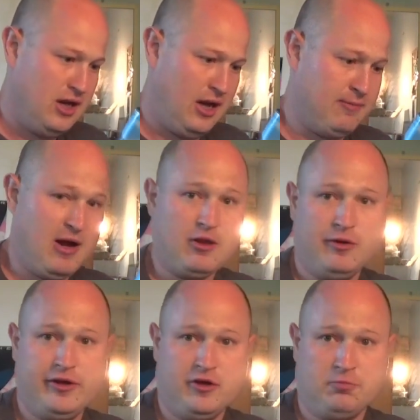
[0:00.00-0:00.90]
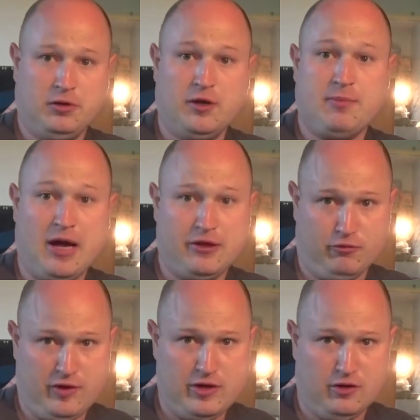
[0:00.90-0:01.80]
And by the way, they're played by
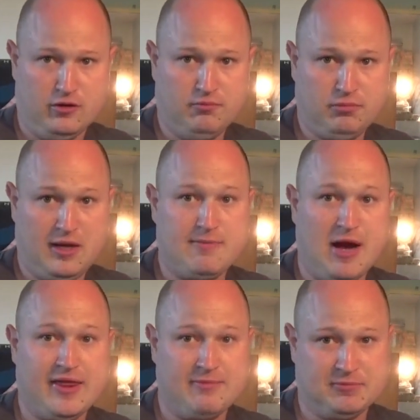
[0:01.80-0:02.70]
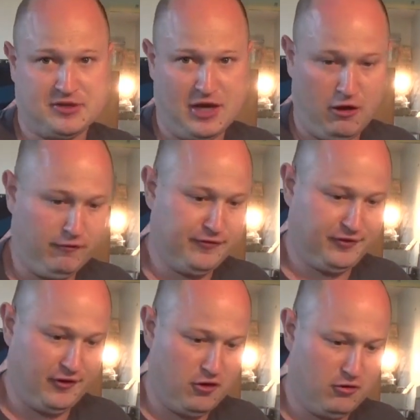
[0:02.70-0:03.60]
themselves.
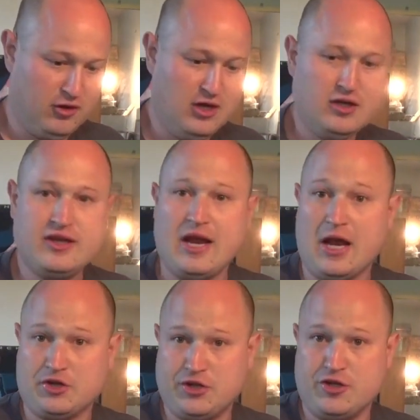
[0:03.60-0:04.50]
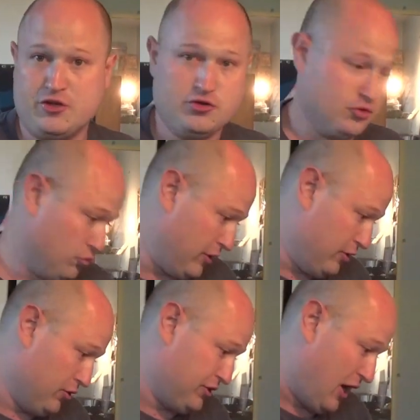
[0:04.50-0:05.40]
So they actually use
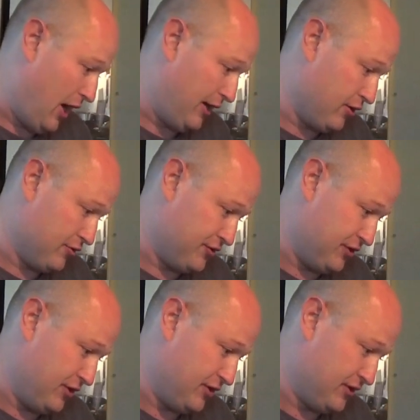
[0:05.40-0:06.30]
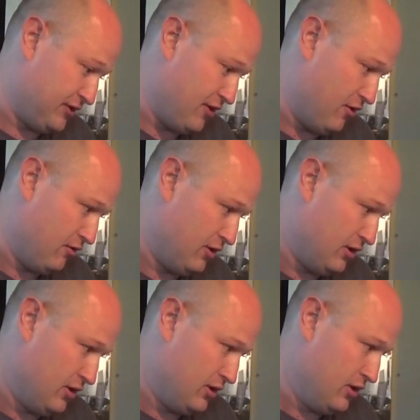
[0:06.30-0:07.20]
real tigers in this, though.
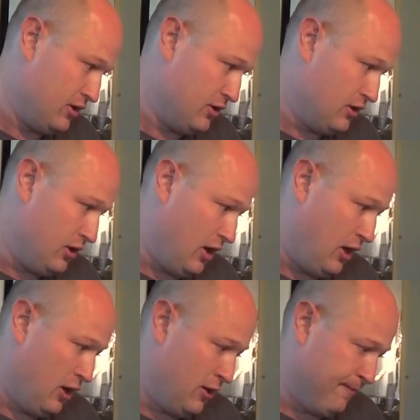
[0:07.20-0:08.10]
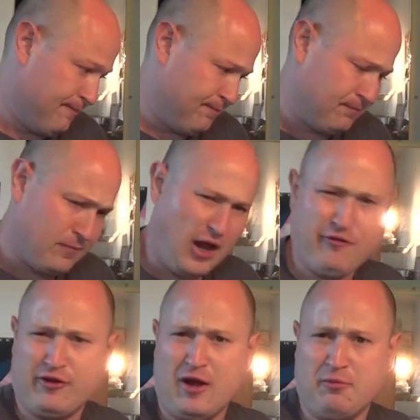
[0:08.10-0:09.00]
I
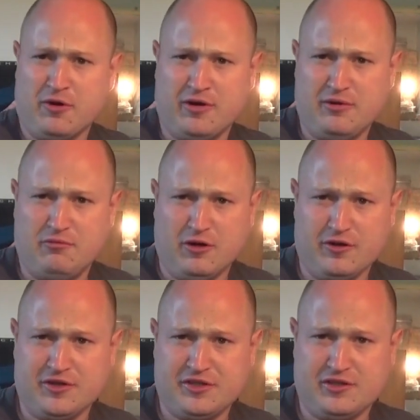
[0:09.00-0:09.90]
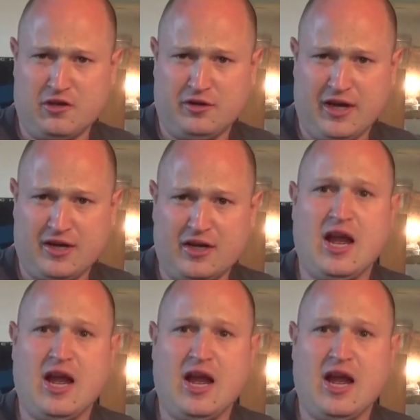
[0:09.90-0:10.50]
forgot where this is located.